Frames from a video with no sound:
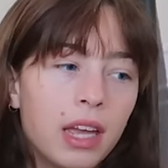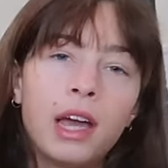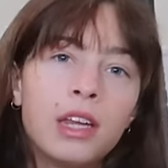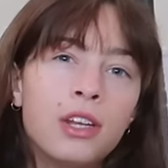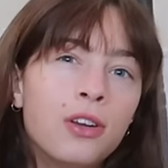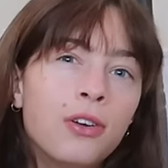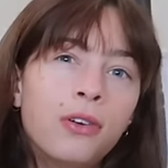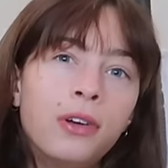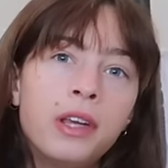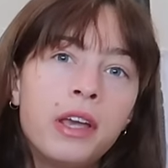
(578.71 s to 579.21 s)
I had
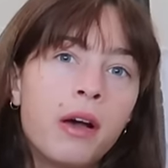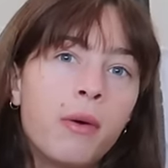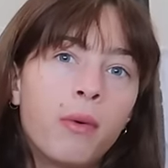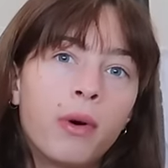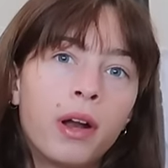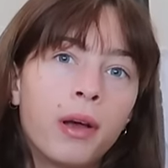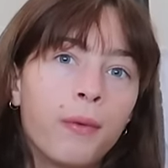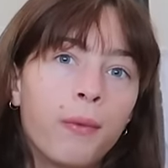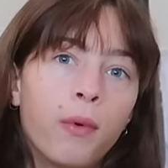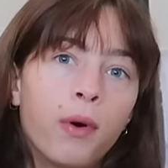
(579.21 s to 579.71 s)
no idea
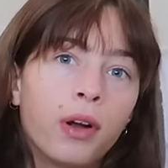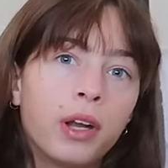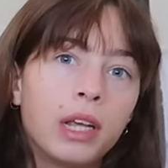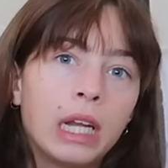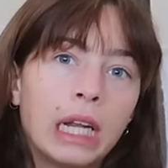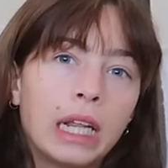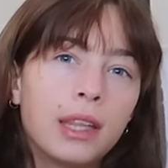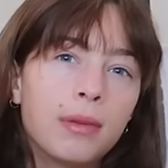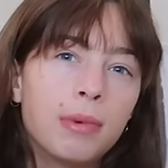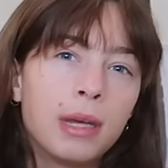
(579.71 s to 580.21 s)
what I
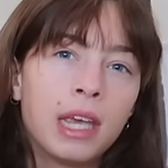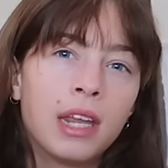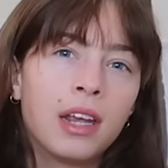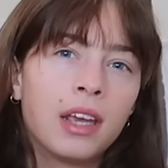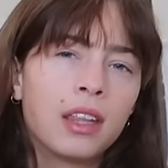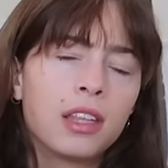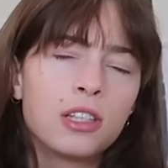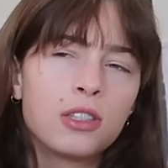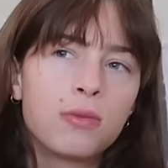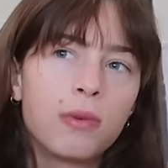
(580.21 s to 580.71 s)
wanted at the beginning
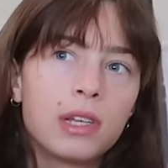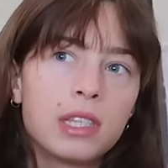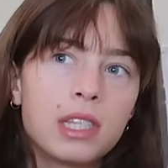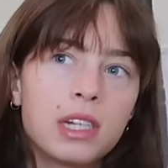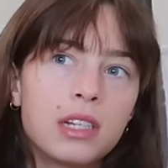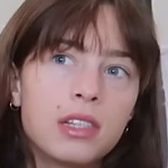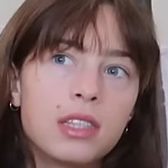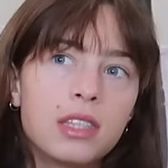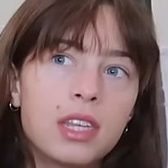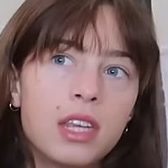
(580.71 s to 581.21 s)
of this
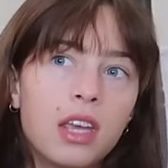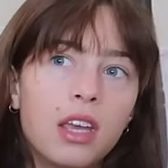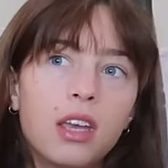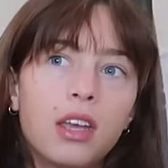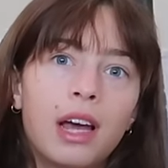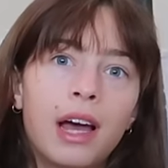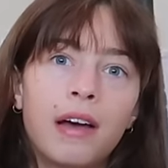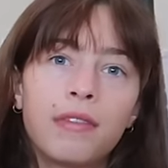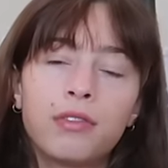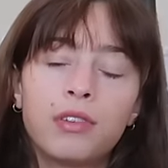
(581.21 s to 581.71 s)
residency
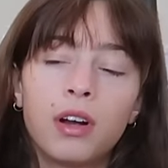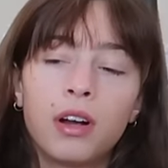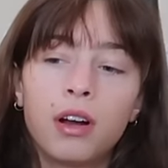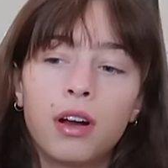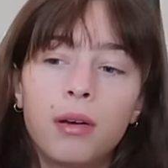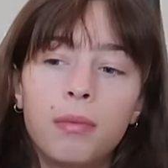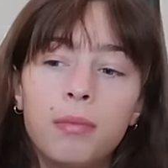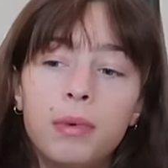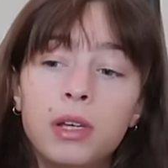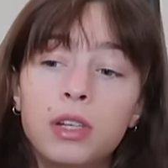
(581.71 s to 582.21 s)

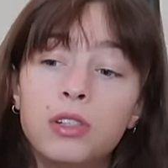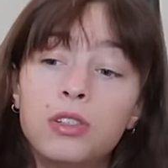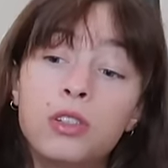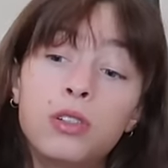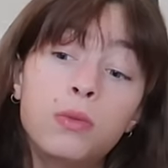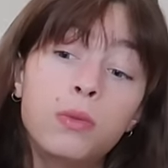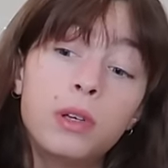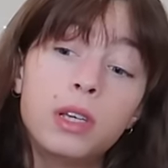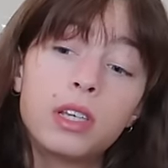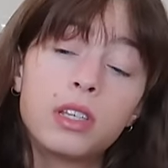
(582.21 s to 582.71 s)
after being
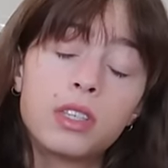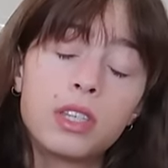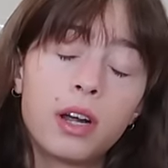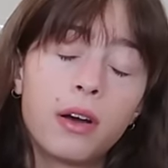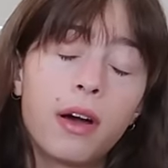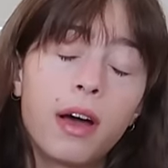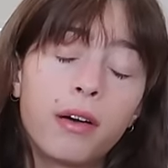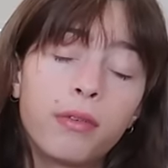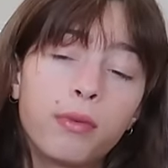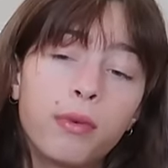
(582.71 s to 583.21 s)
2 weeks, now
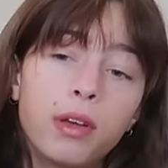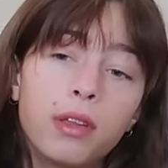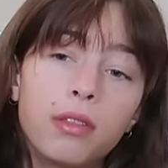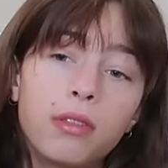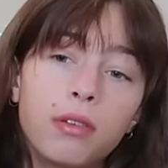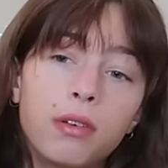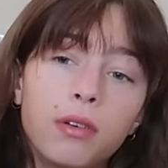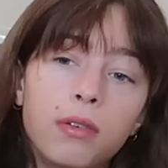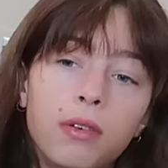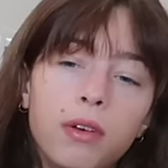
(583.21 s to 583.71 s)
halfway
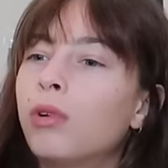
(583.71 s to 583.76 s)
through.